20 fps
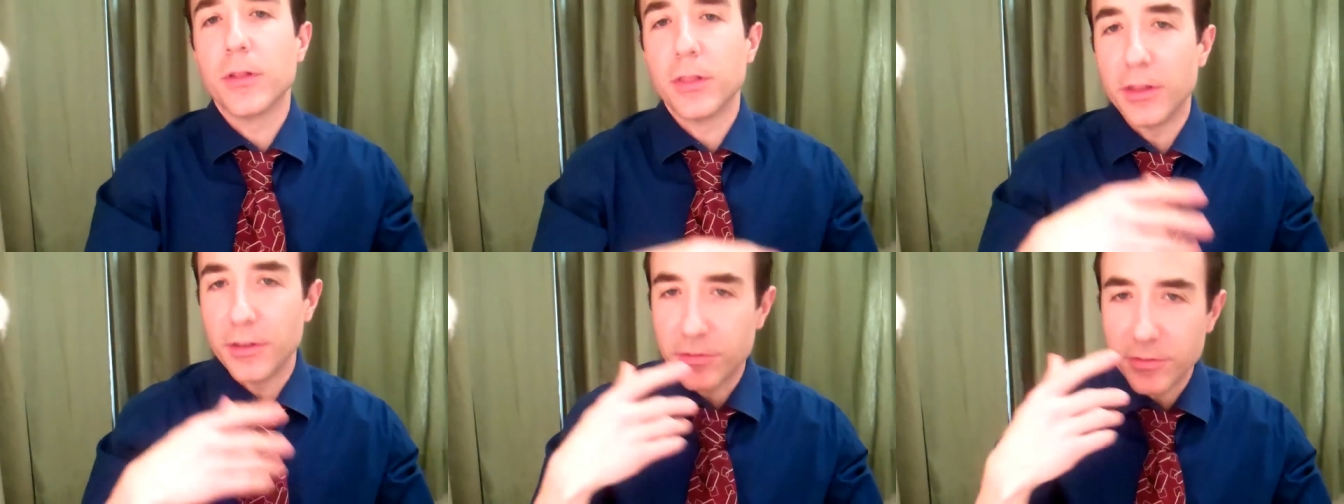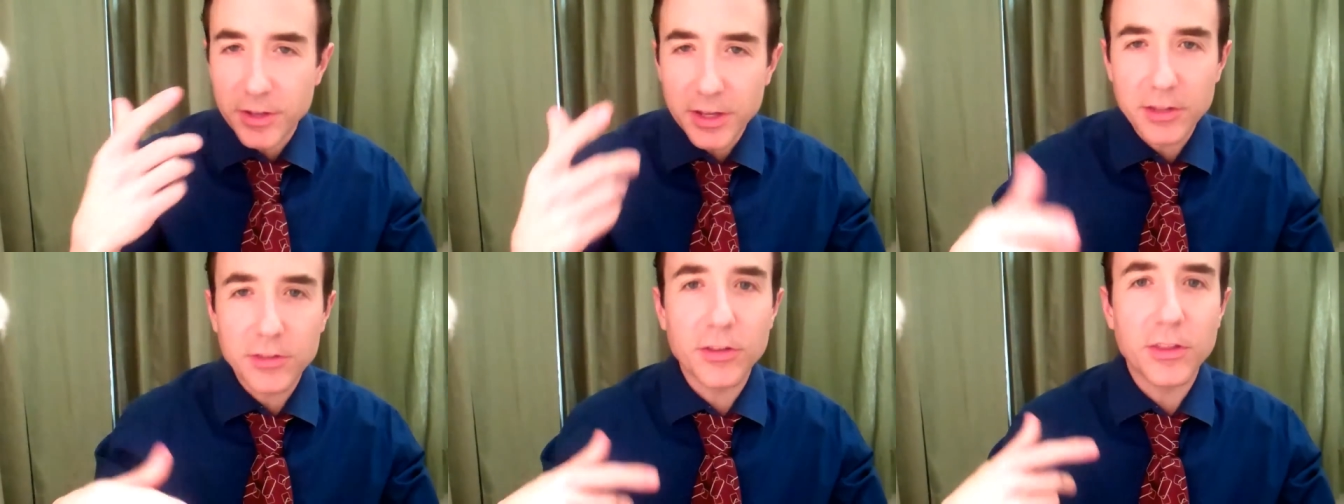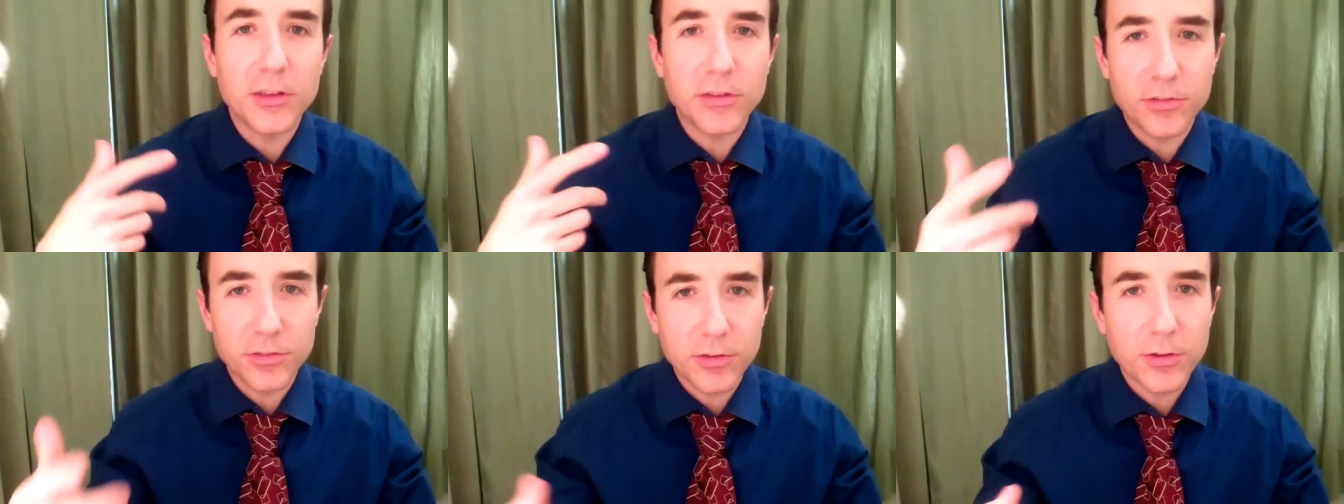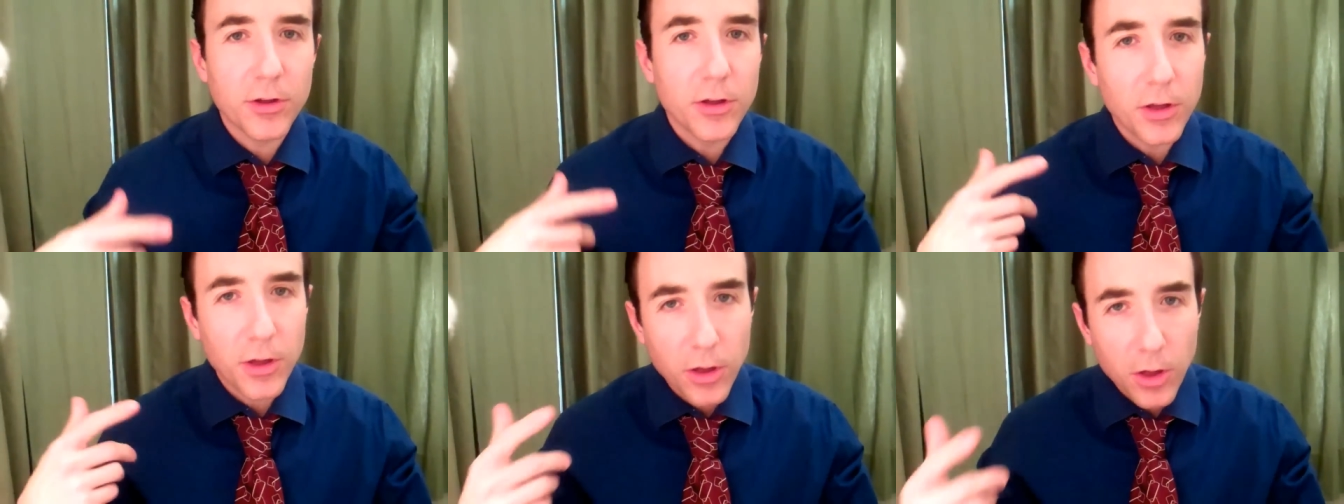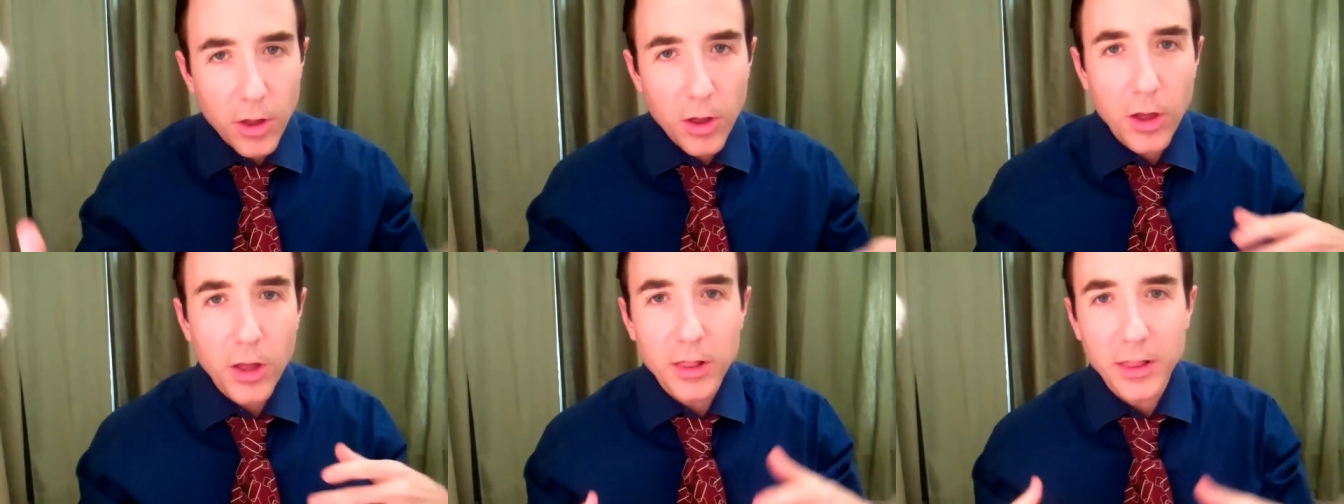listening to this
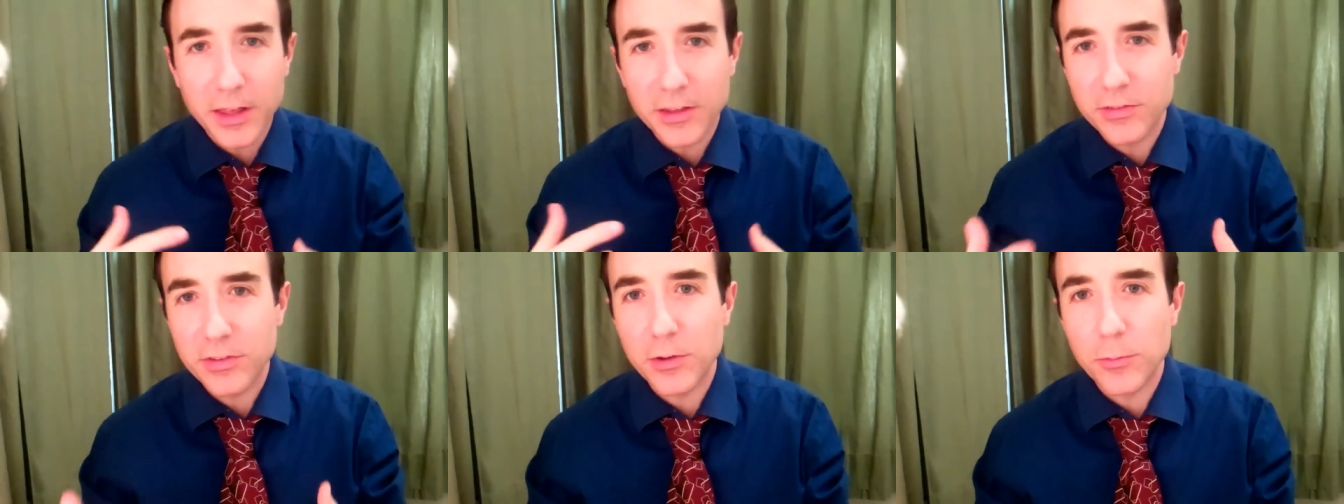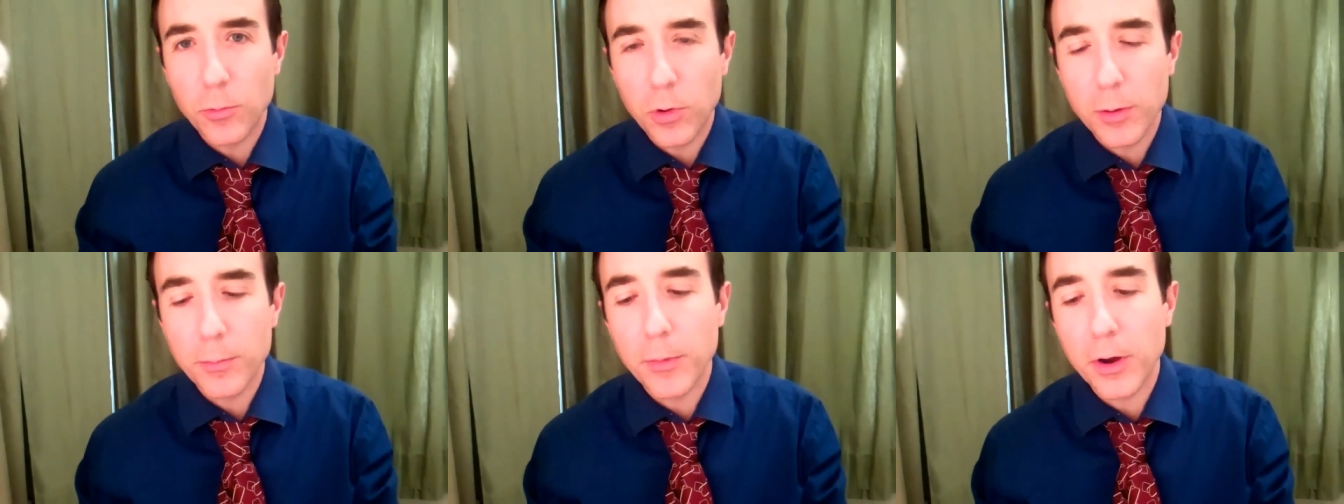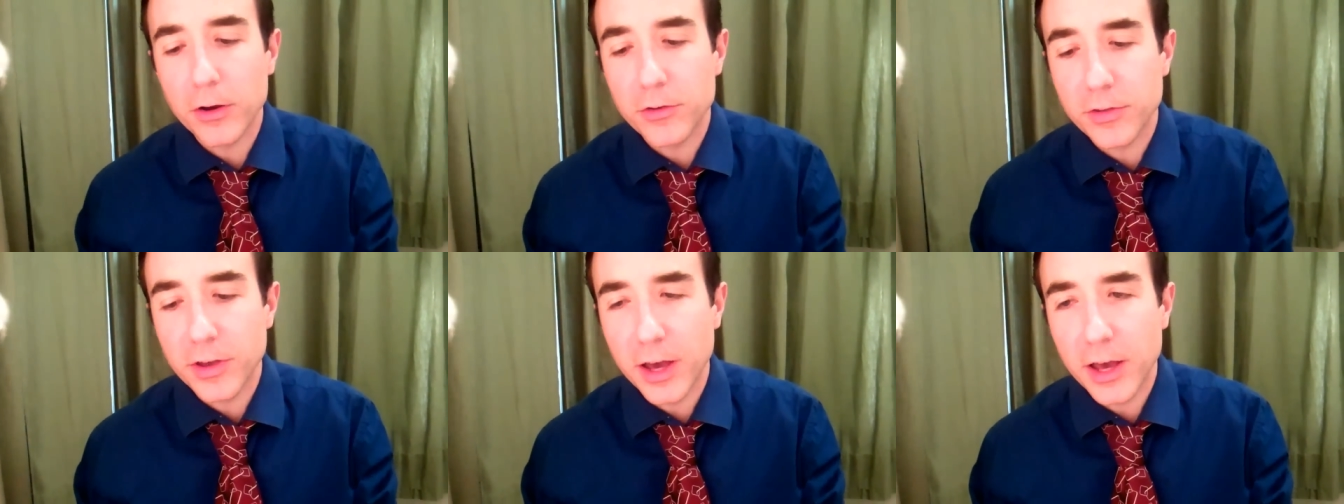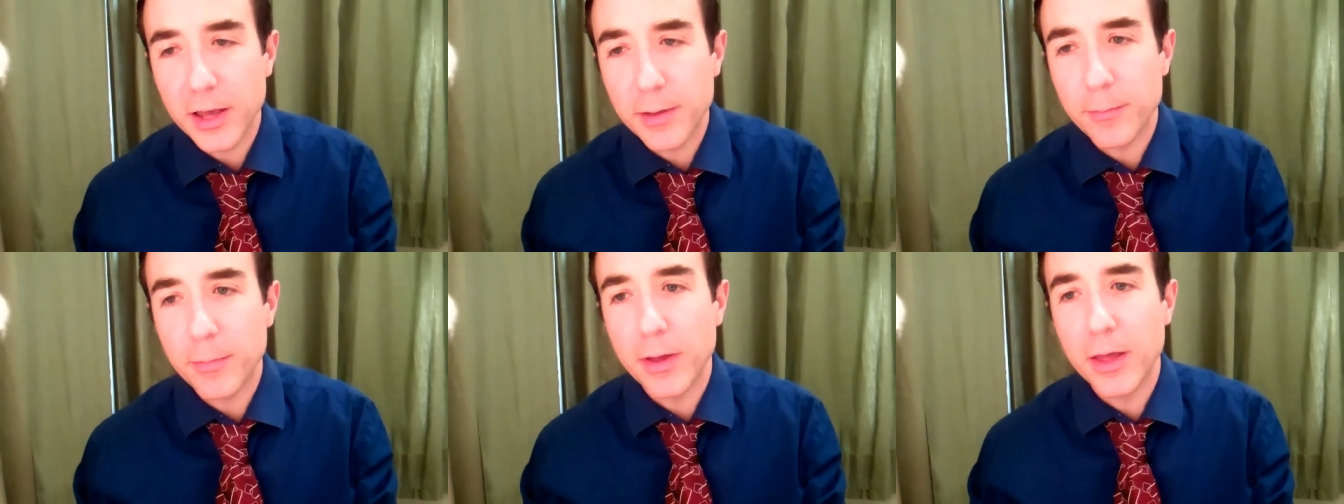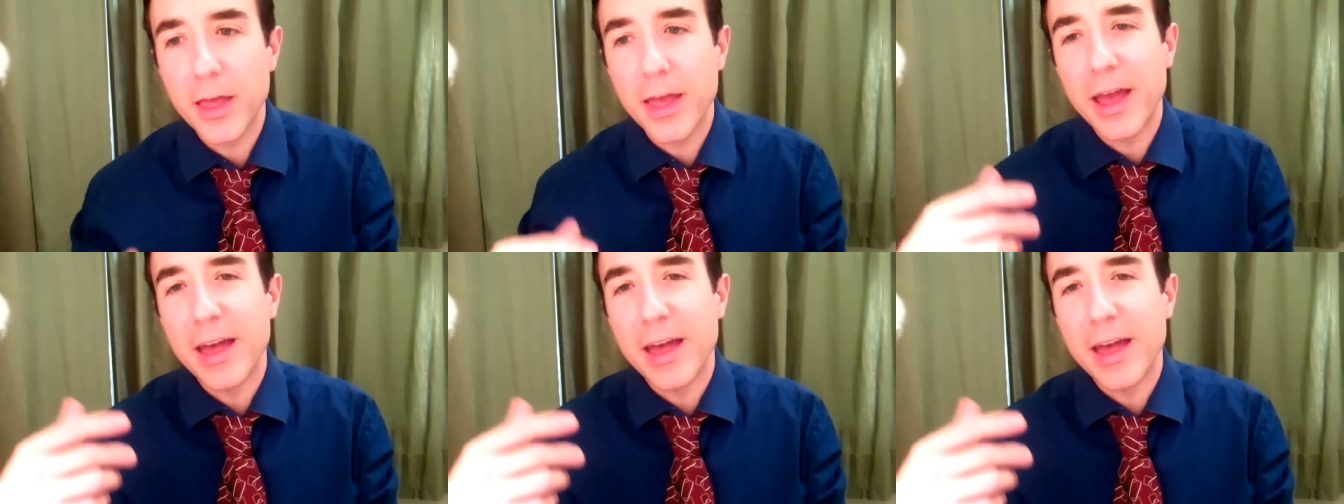lesson one more time,